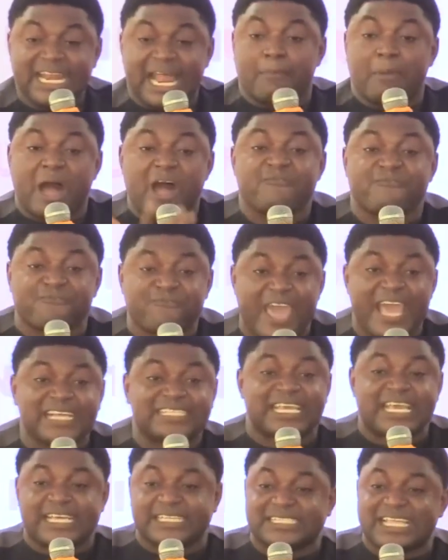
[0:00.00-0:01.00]
thing about
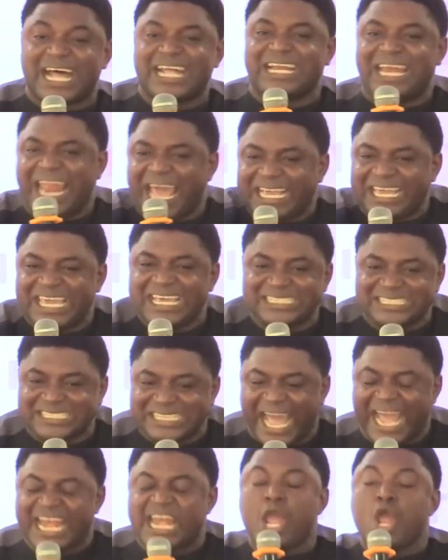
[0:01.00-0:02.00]
faith is that, like he
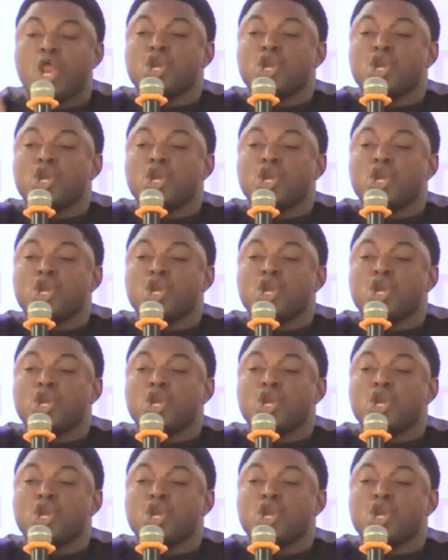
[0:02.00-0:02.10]
said,